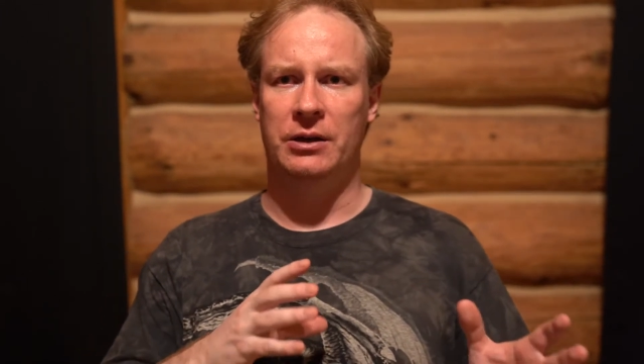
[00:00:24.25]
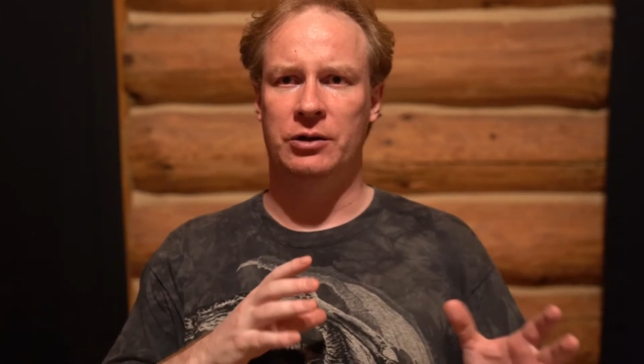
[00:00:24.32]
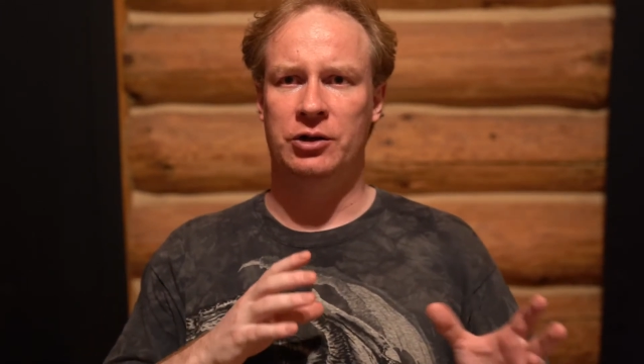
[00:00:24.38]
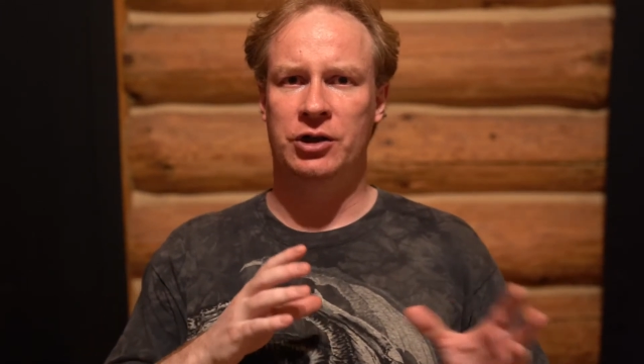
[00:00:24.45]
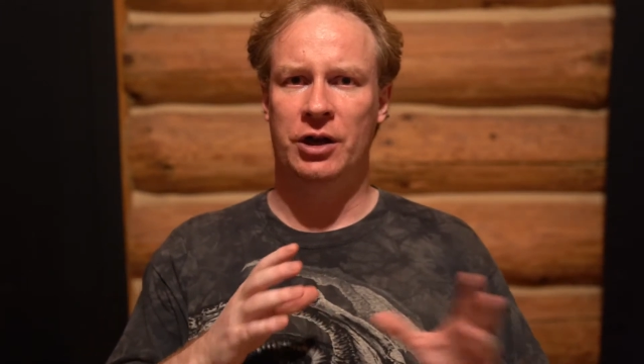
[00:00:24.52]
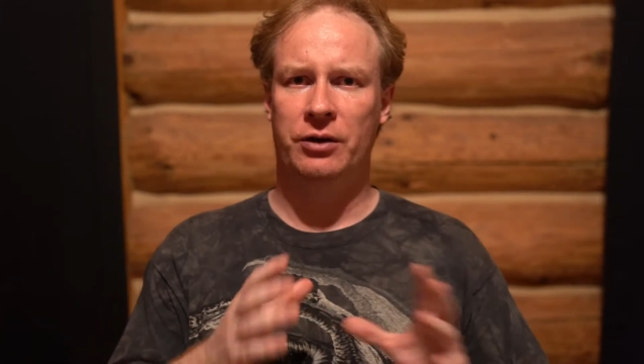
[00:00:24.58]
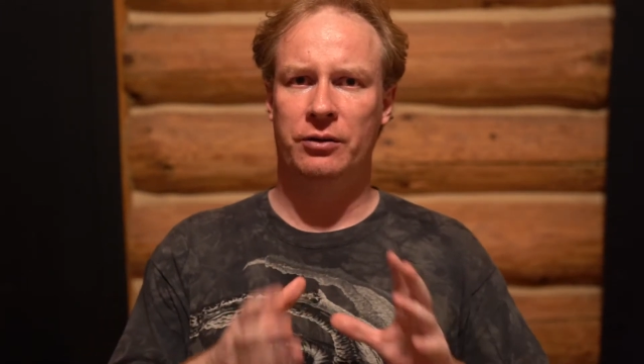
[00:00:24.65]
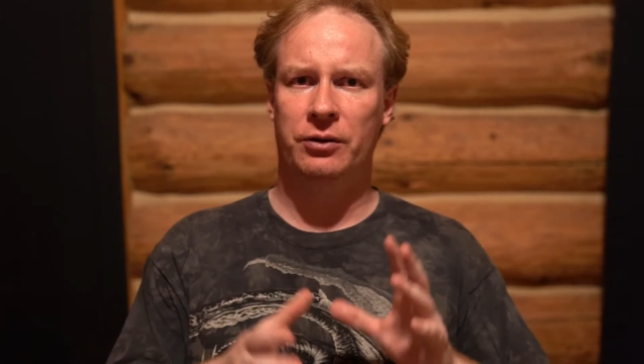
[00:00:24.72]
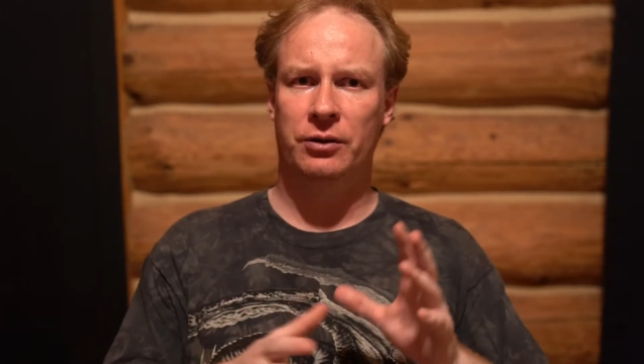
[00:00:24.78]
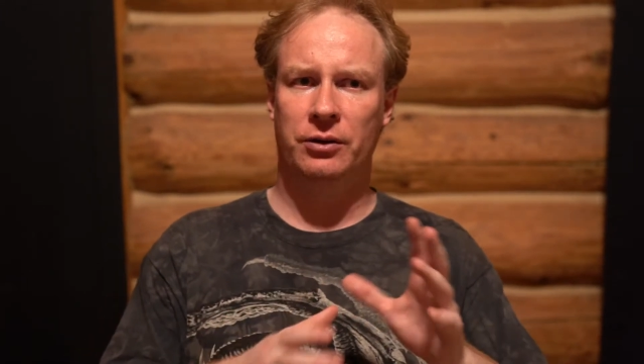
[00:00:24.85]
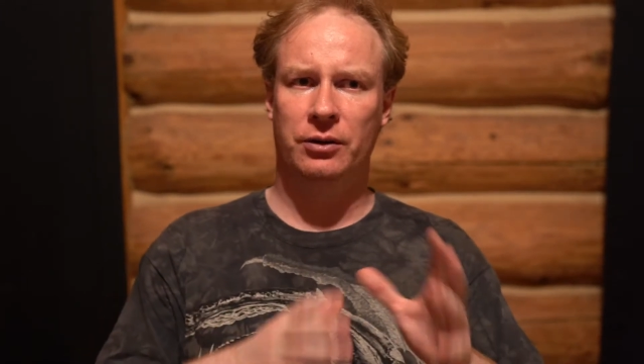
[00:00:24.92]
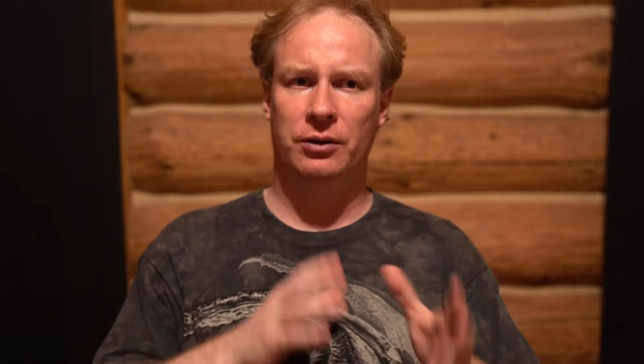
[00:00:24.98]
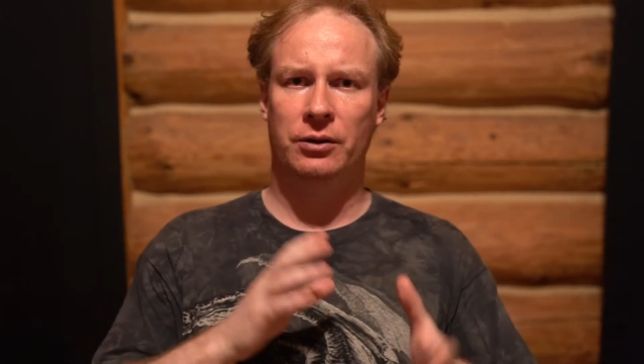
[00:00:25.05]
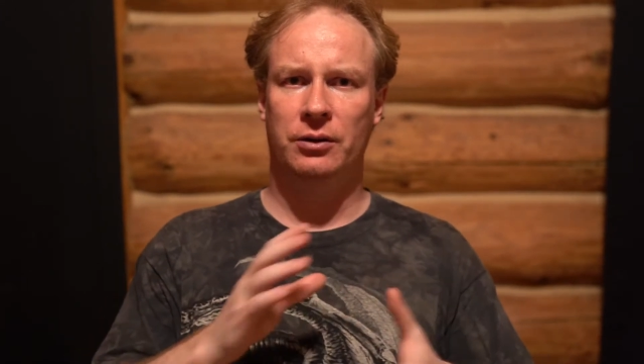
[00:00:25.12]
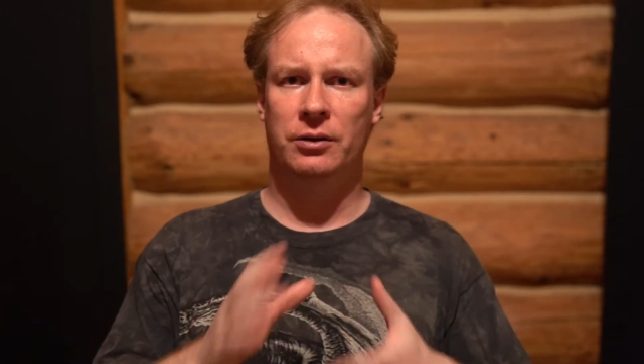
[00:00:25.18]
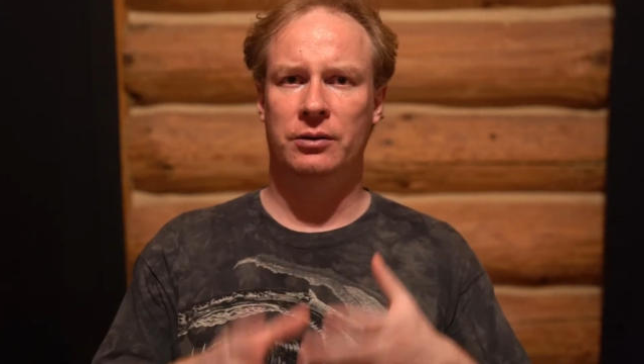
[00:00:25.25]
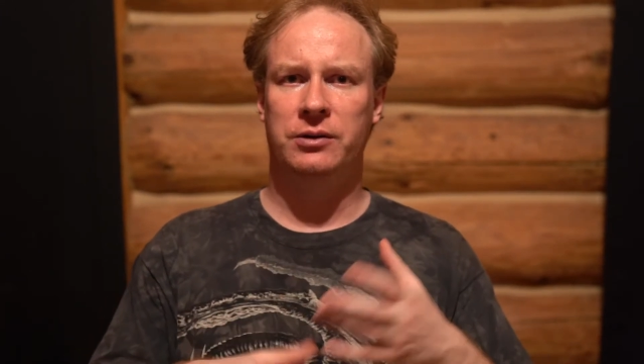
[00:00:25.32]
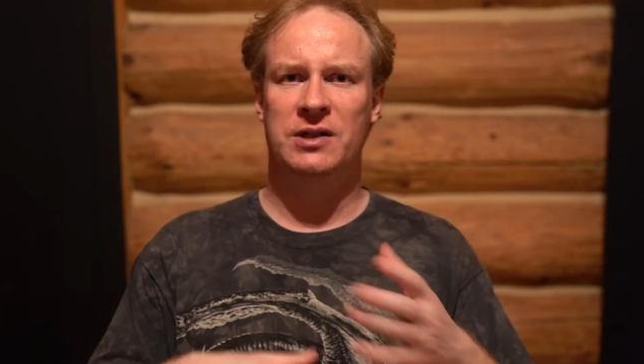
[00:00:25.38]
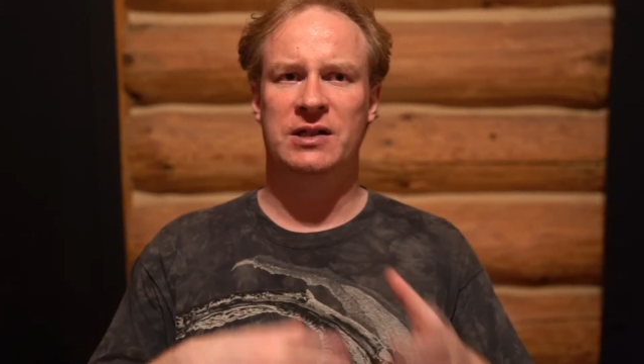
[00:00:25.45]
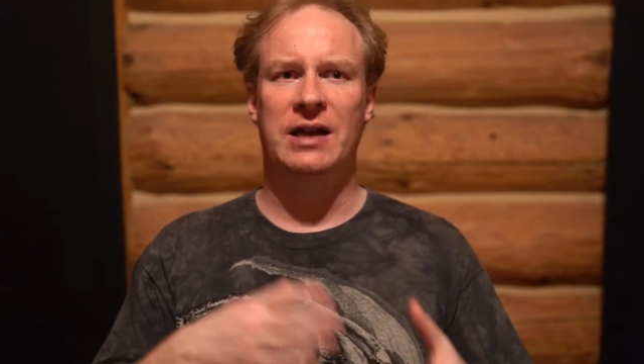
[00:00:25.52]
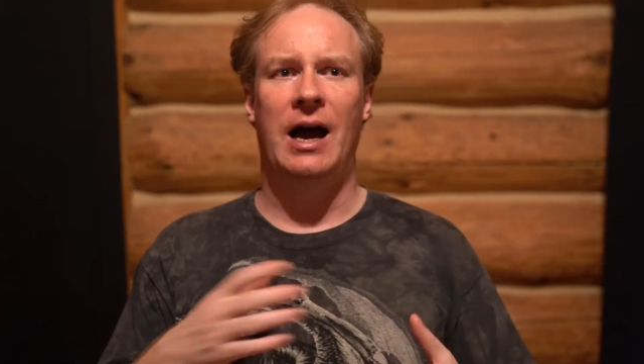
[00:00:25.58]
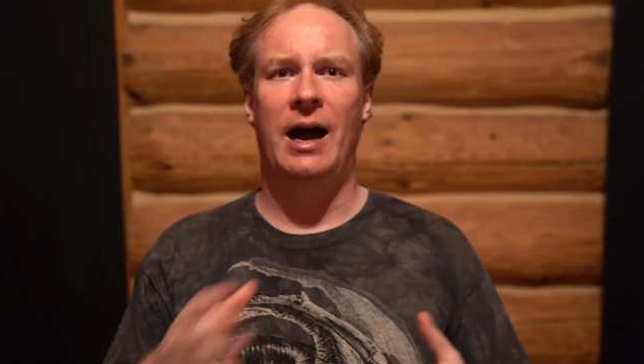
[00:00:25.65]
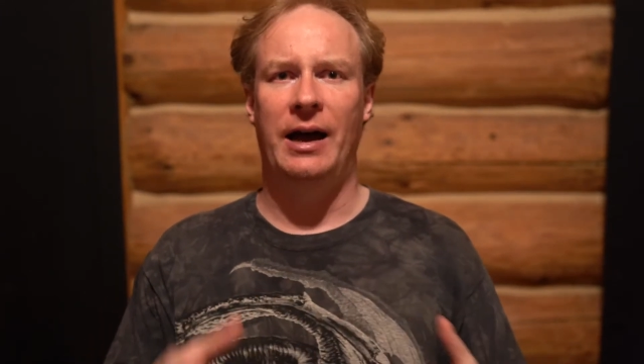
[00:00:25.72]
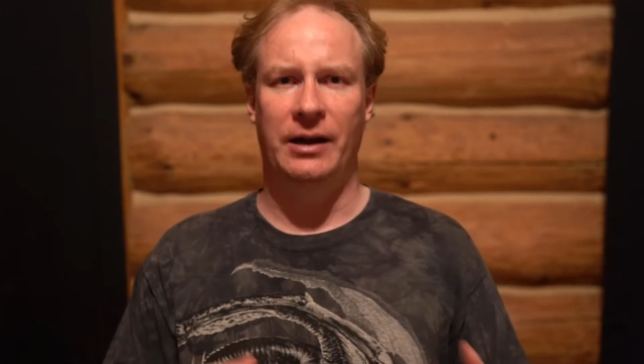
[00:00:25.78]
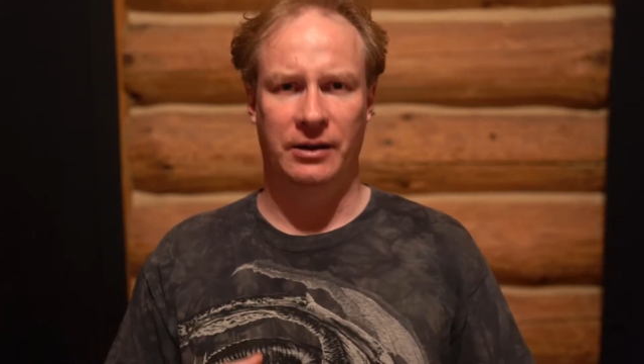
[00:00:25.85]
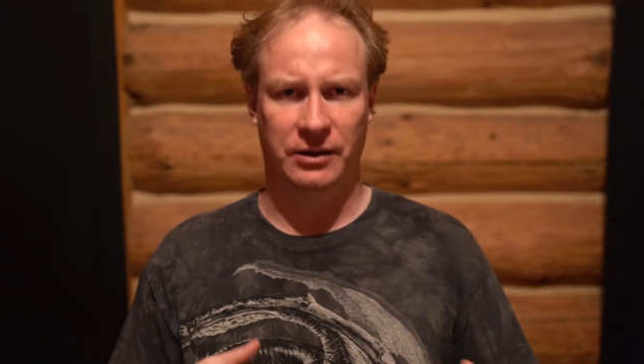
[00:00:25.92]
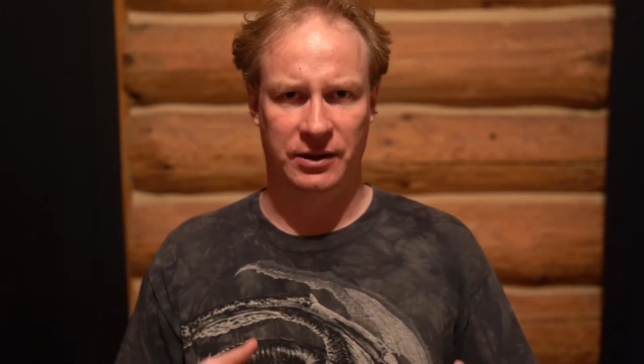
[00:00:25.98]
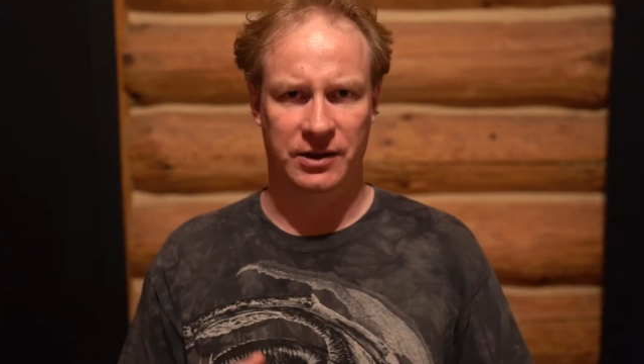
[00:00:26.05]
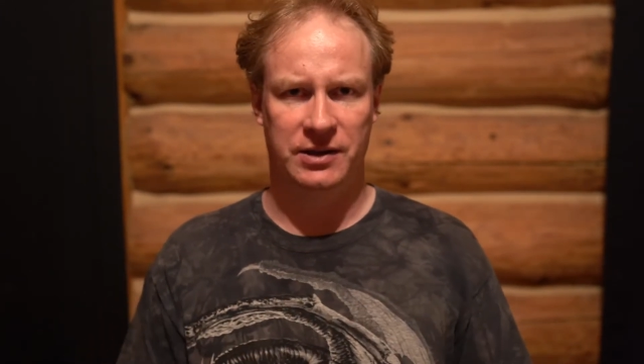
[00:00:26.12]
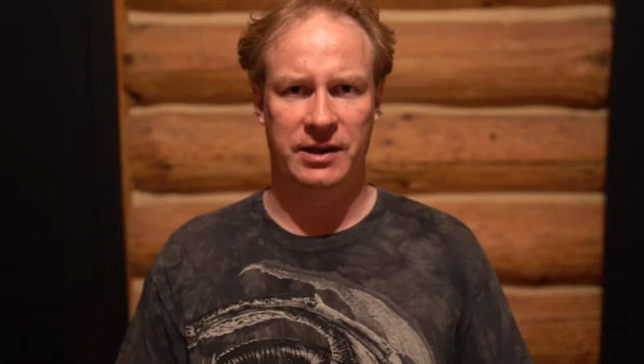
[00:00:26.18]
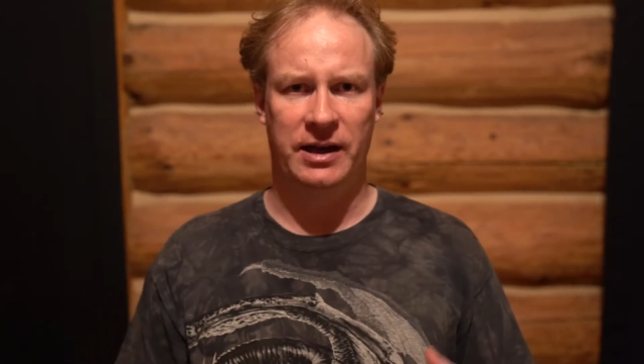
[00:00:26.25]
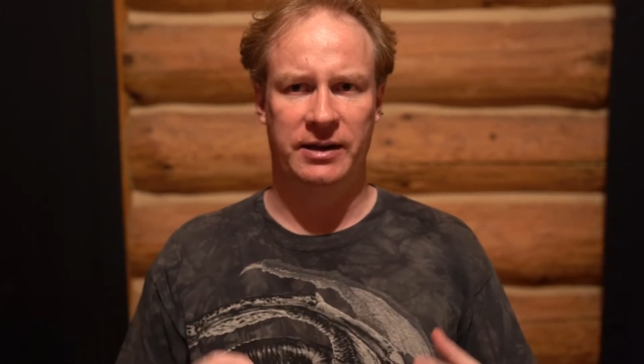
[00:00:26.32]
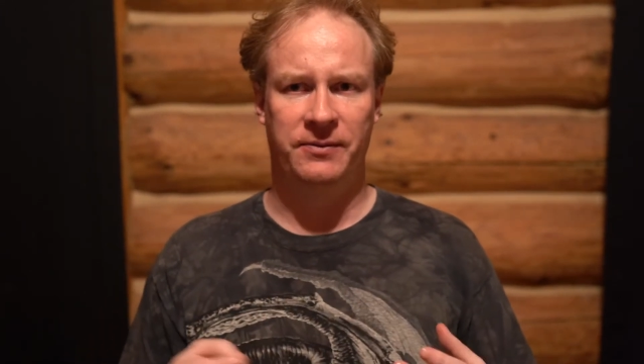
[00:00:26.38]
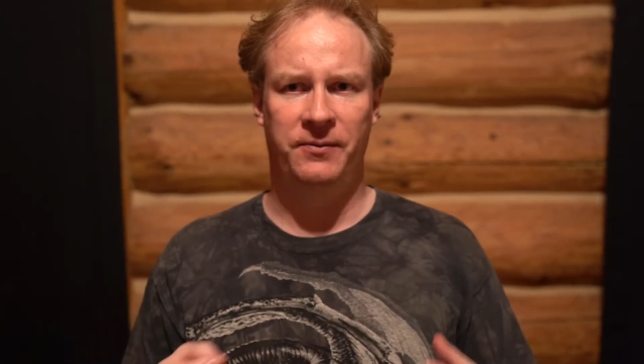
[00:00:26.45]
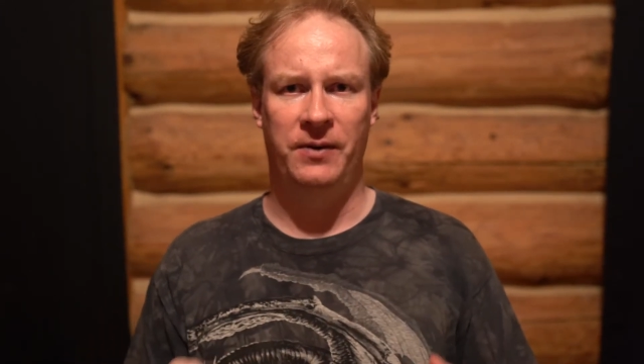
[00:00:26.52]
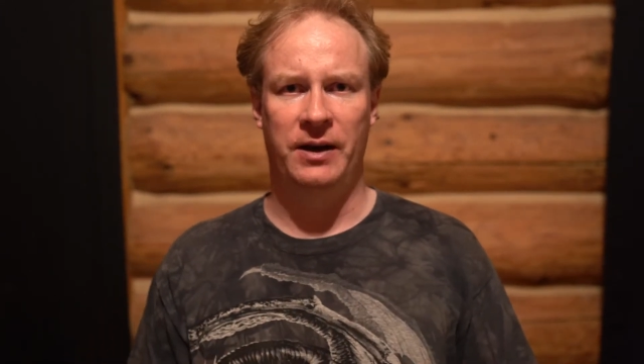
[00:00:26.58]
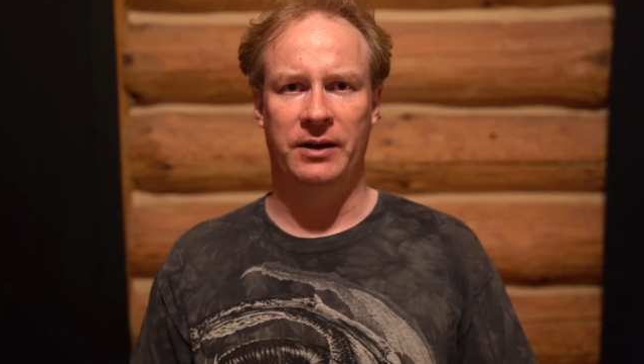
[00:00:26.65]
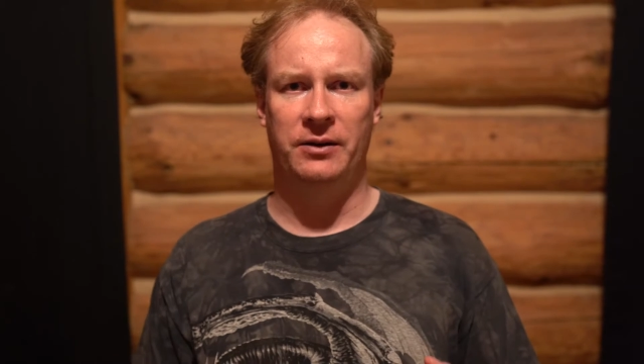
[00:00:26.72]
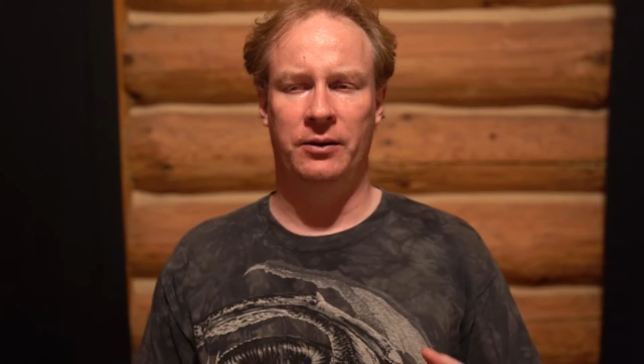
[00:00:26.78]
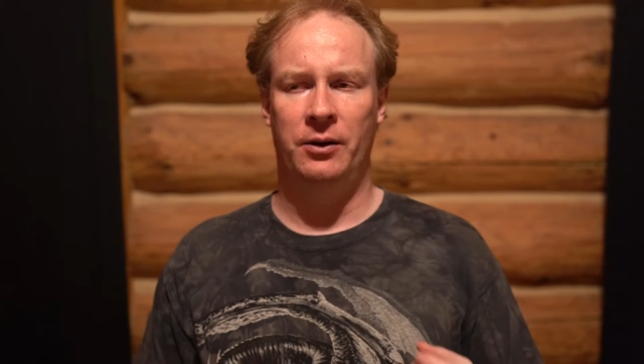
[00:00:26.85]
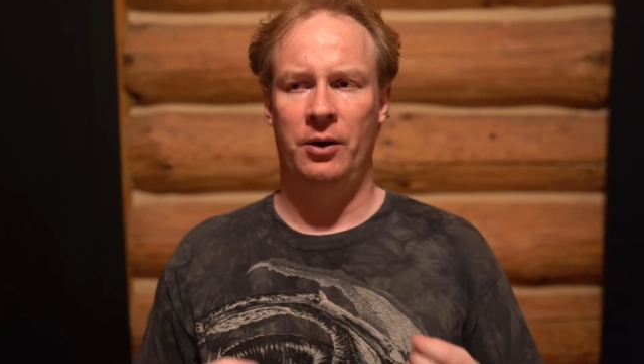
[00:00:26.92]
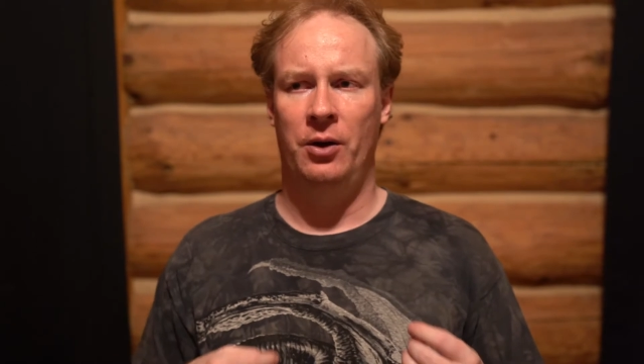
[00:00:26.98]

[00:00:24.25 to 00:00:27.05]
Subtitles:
general styles that fit